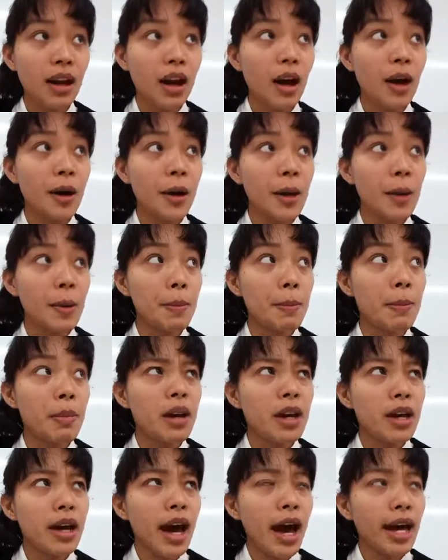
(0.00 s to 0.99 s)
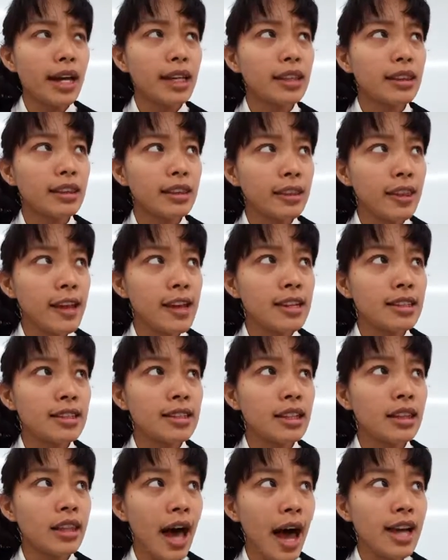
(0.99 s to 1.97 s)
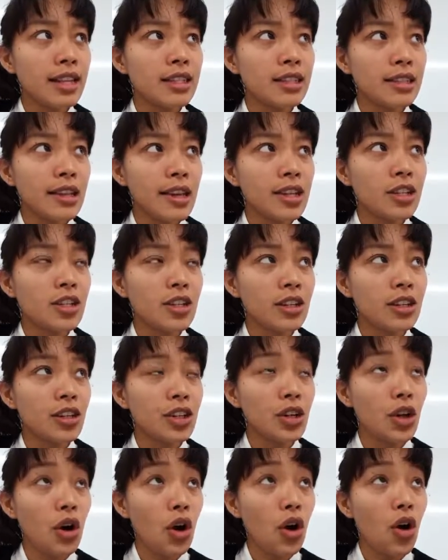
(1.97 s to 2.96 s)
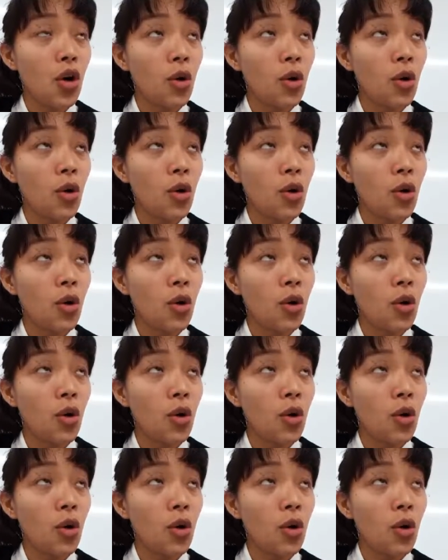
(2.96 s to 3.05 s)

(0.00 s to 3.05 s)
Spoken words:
I think the last station in